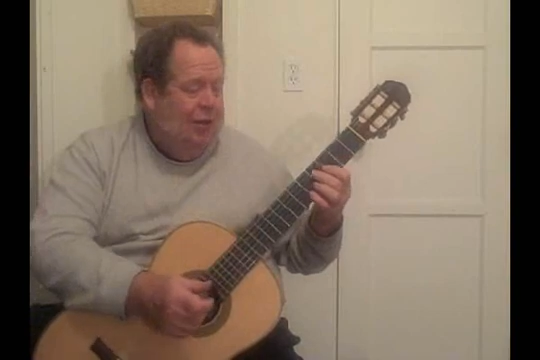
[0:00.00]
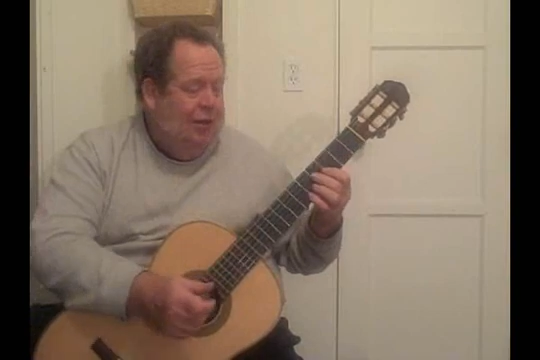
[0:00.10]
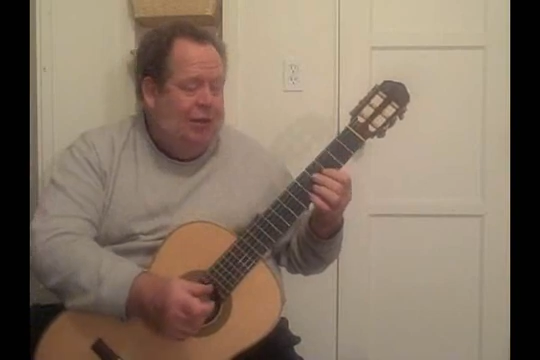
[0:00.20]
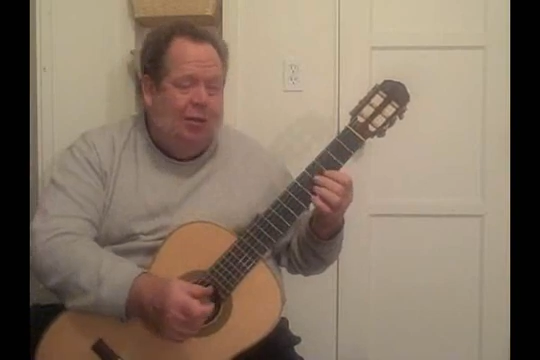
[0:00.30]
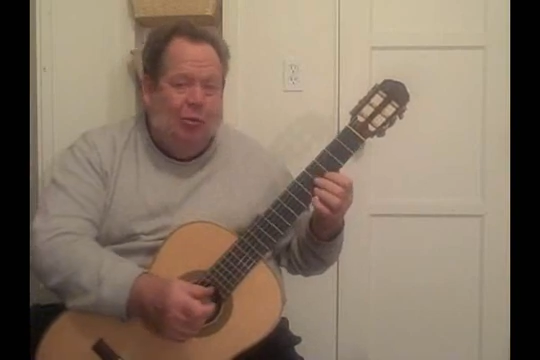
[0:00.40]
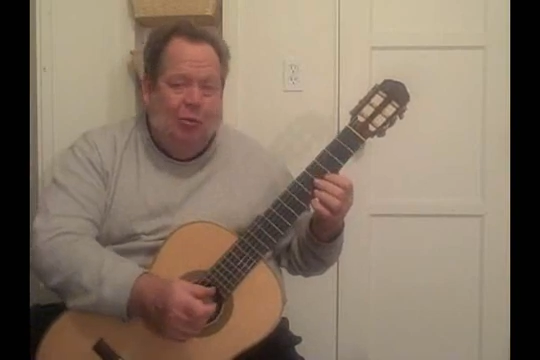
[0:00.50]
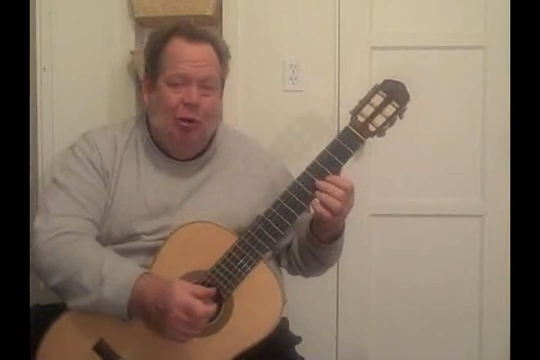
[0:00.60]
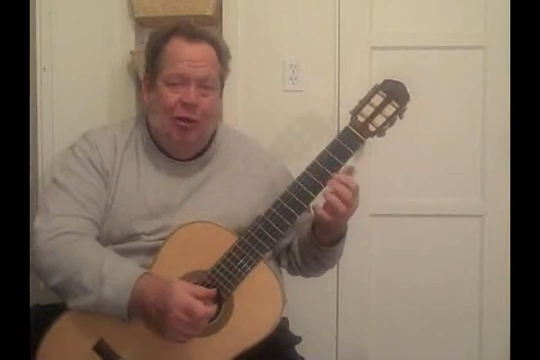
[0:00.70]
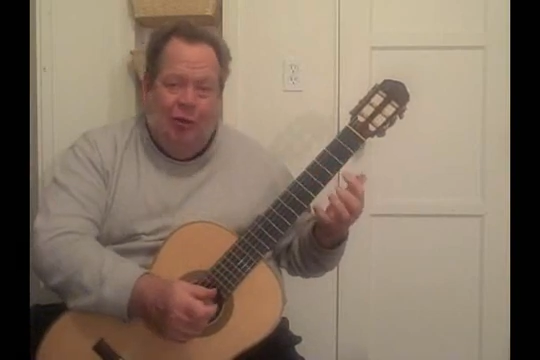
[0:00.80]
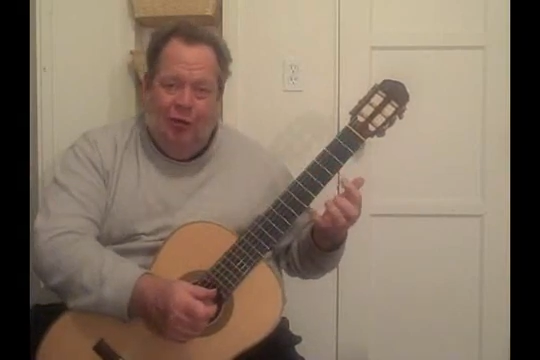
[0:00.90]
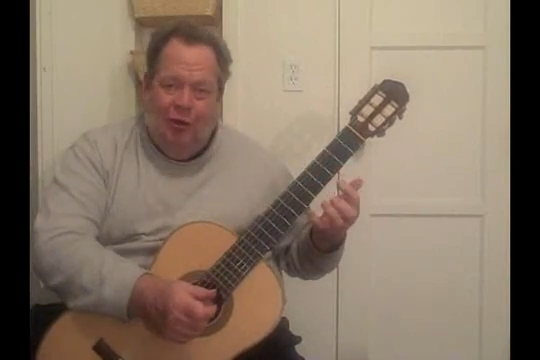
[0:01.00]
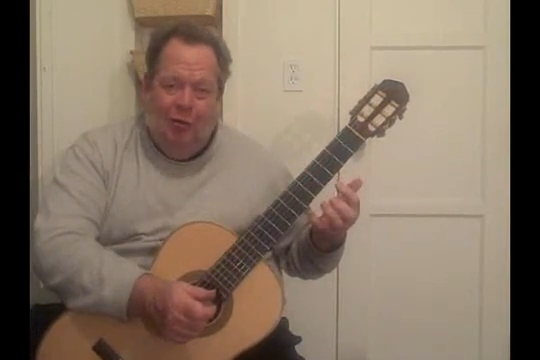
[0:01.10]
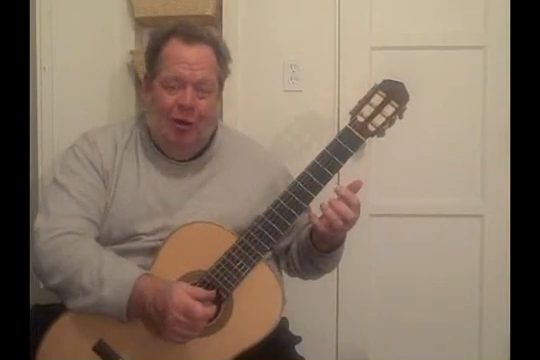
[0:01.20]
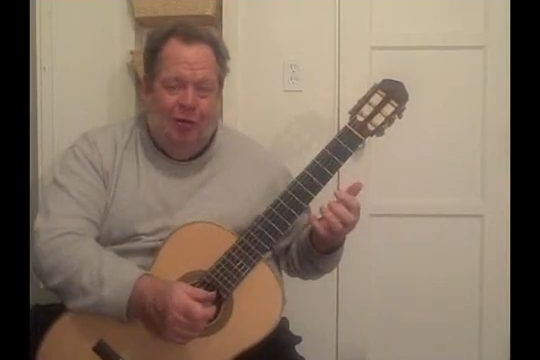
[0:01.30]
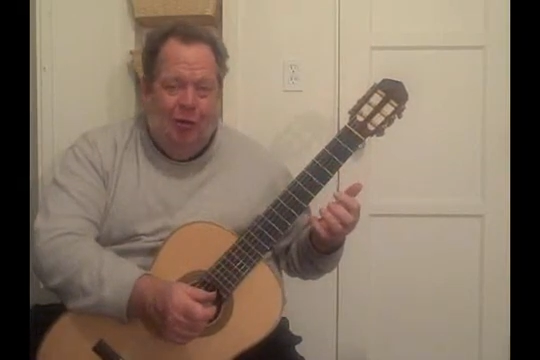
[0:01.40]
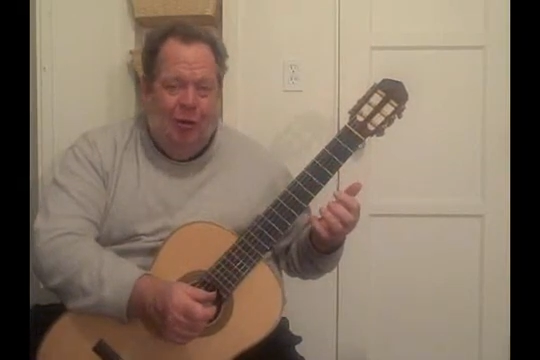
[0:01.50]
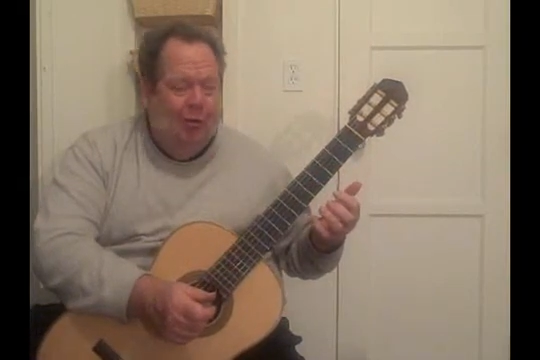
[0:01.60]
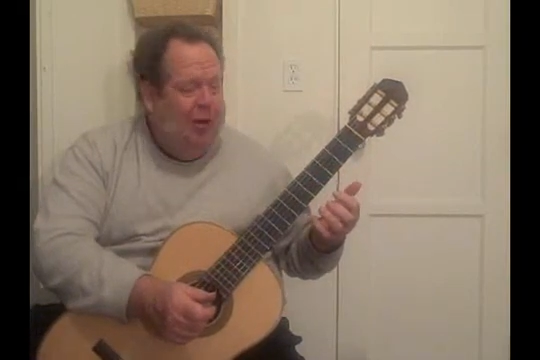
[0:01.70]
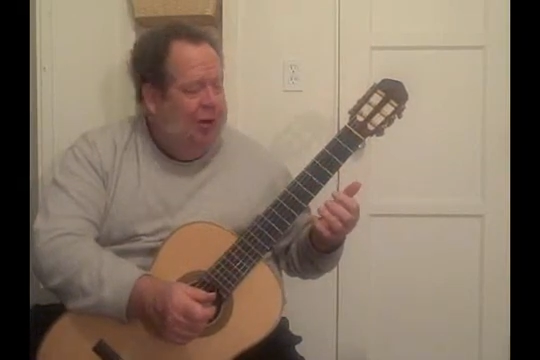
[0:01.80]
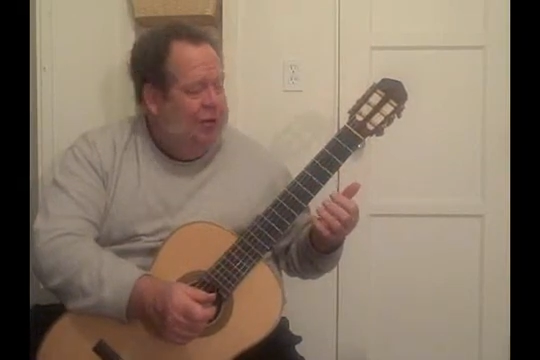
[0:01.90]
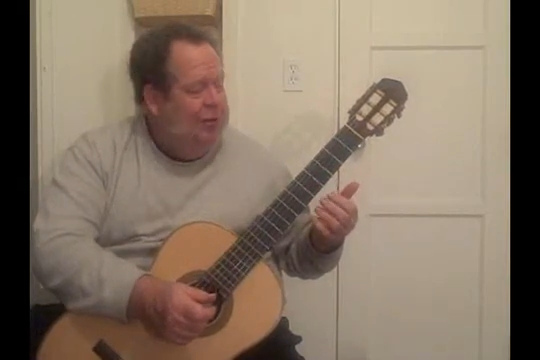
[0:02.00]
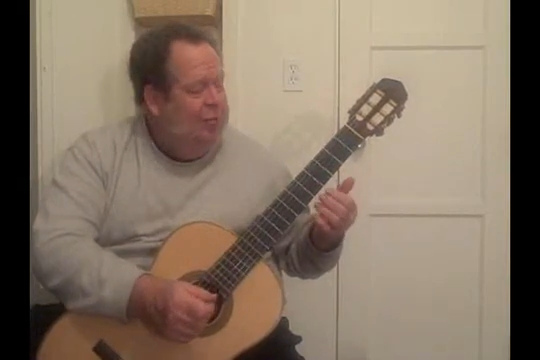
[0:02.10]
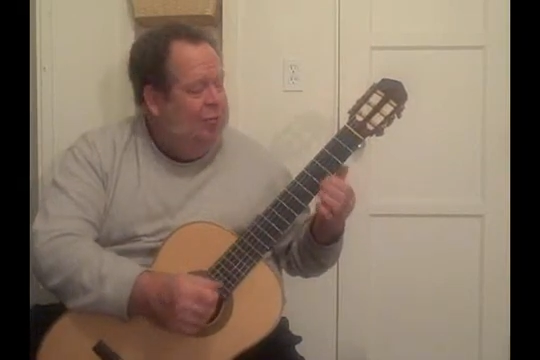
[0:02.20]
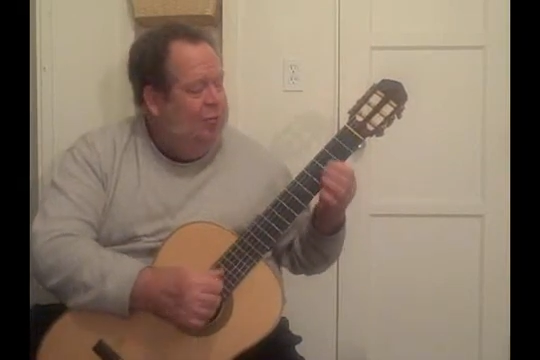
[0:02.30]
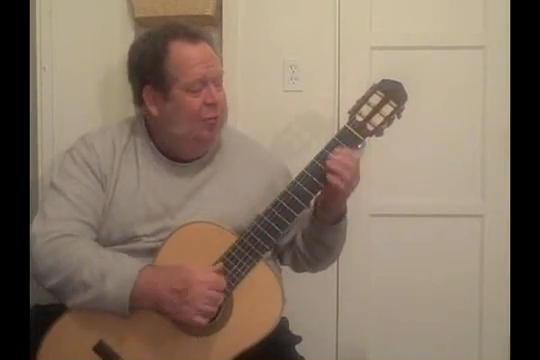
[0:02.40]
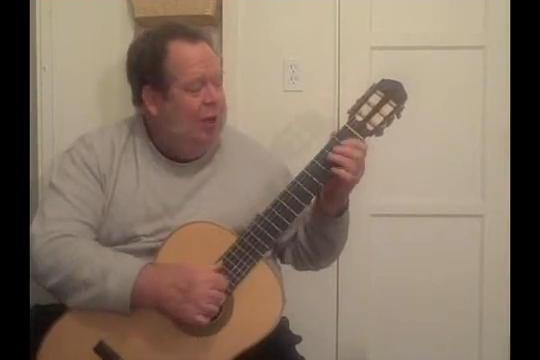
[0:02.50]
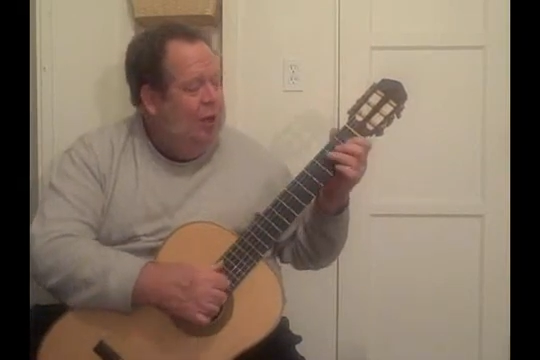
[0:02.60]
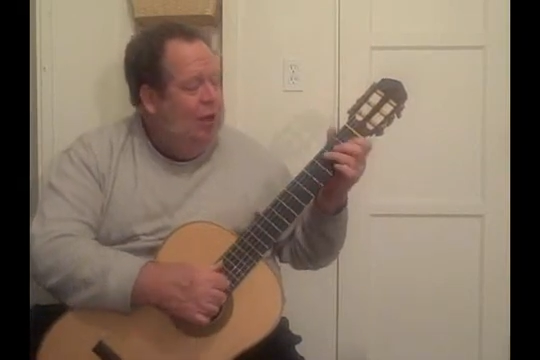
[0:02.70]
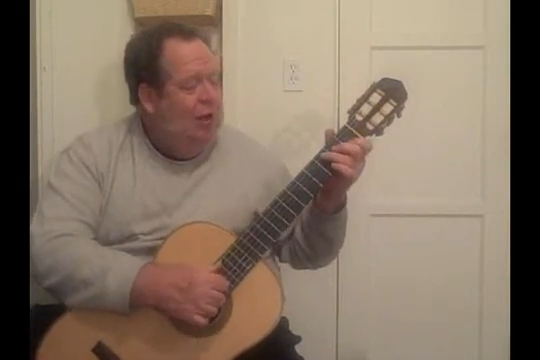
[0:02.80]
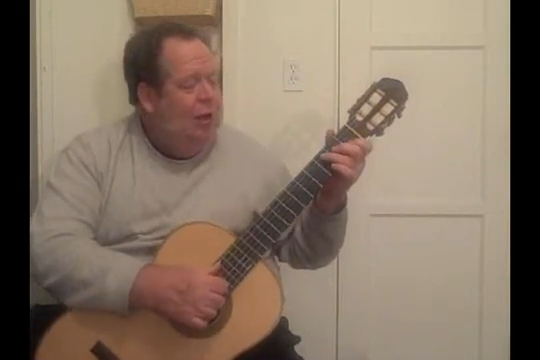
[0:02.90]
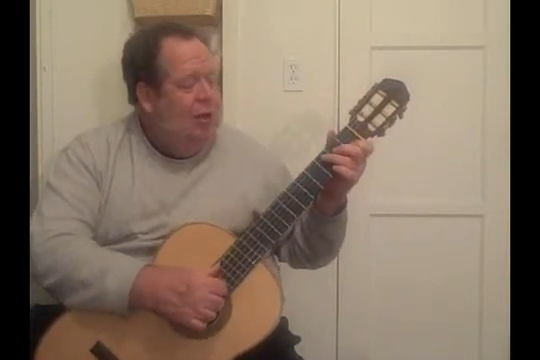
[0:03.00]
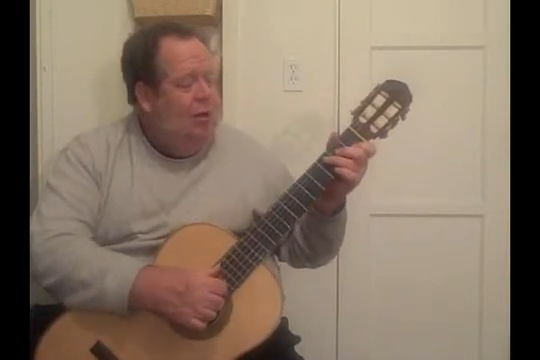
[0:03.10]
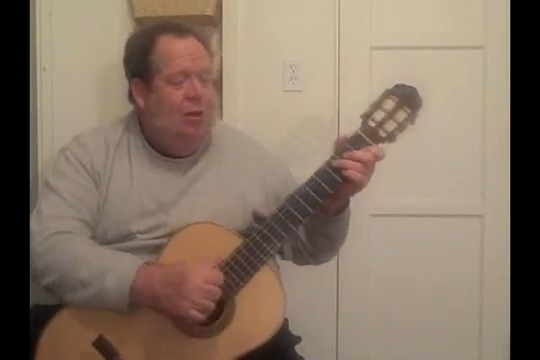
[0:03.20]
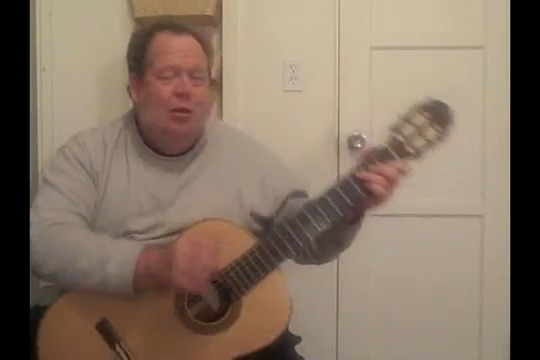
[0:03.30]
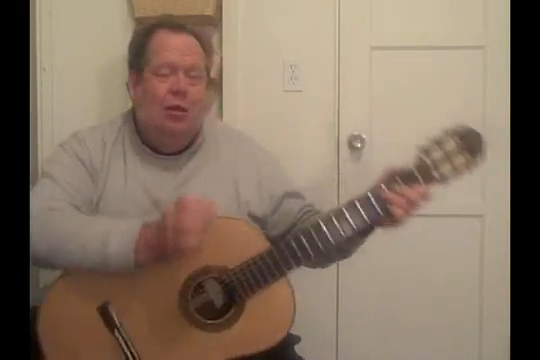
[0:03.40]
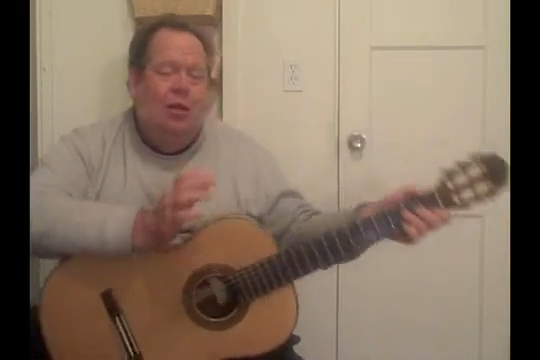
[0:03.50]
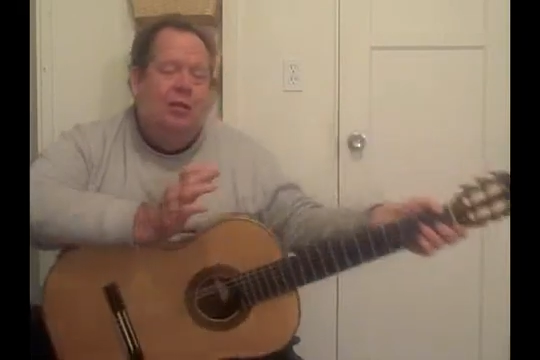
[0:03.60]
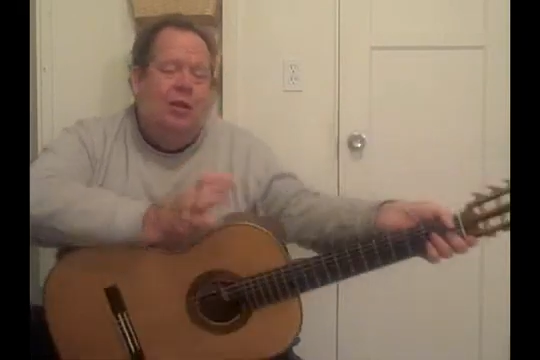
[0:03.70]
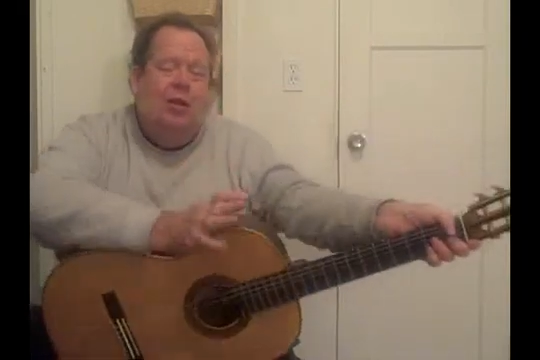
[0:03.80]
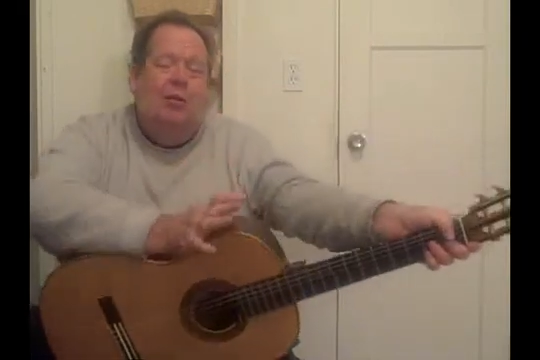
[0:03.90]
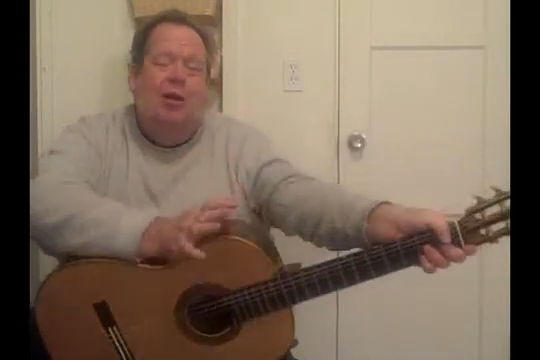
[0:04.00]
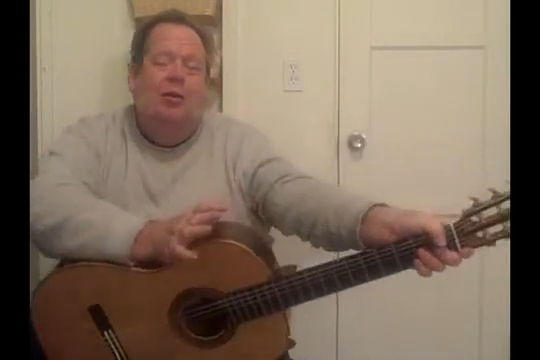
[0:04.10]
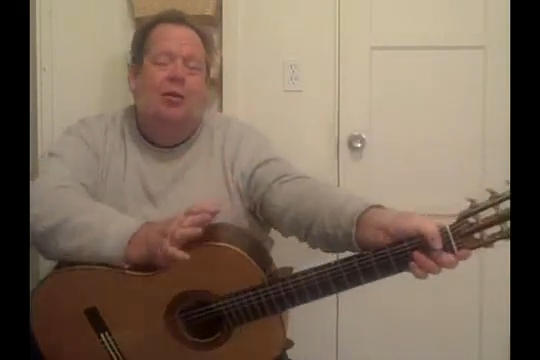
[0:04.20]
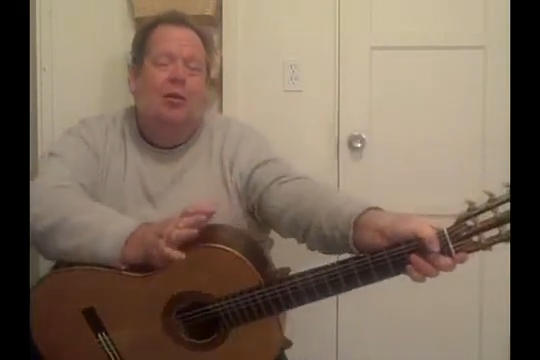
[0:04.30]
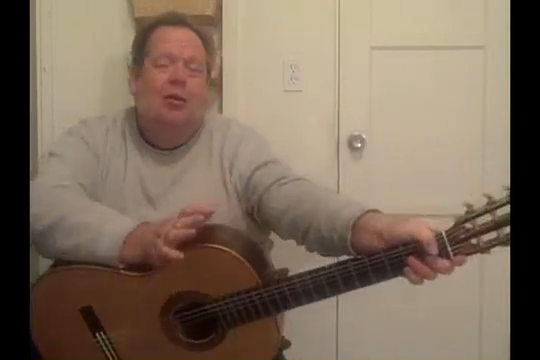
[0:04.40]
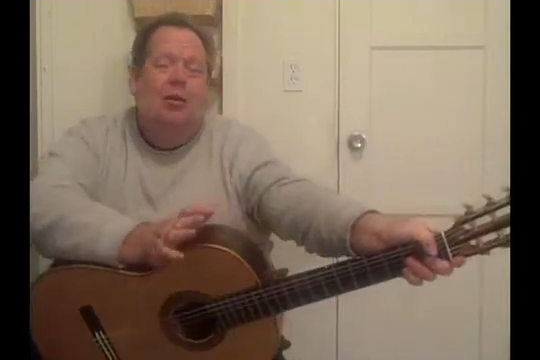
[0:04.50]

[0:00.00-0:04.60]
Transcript: That's a little bit more difficult to rearrange. Now let's talk about